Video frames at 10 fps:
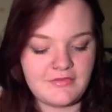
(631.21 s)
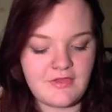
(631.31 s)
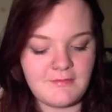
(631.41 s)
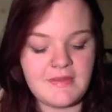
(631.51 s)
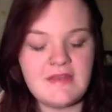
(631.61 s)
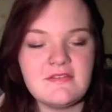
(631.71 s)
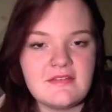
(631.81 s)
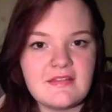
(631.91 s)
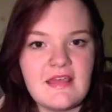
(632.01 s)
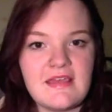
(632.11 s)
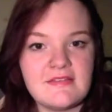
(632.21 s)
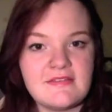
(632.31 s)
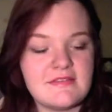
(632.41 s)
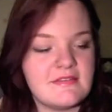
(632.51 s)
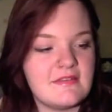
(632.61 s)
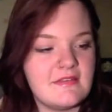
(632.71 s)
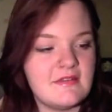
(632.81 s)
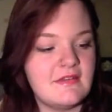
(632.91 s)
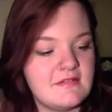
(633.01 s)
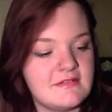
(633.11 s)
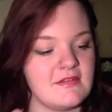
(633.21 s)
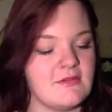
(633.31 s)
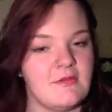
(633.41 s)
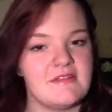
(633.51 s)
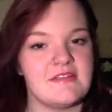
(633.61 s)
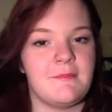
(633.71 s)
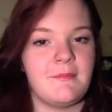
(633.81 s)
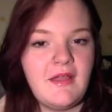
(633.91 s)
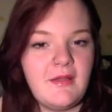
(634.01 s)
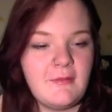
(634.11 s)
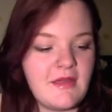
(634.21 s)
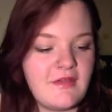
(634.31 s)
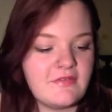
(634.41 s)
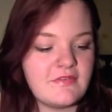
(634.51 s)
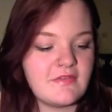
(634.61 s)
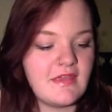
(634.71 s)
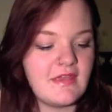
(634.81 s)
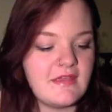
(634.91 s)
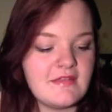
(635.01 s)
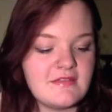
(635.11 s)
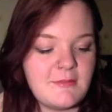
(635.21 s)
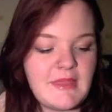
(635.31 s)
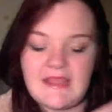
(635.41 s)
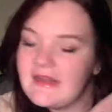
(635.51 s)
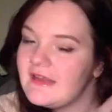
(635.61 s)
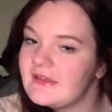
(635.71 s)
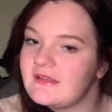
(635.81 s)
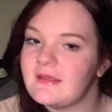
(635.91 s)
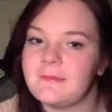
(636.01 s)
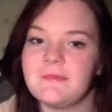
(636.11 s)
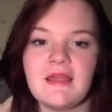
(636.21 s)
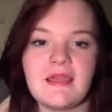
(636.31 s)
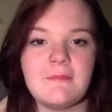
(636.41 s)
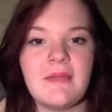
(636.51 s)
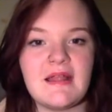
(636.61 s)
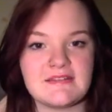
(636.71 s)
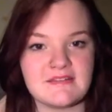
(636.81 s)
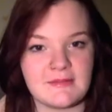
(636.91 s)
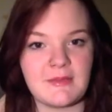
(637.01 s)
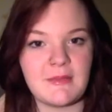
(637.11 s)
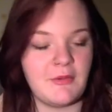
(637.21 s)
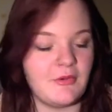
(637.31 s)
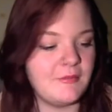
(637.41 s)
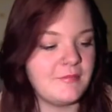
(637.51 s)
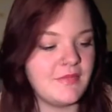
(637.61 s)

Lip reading: So I've been using this to tint my eyebrows to make it look like it matches a bit more.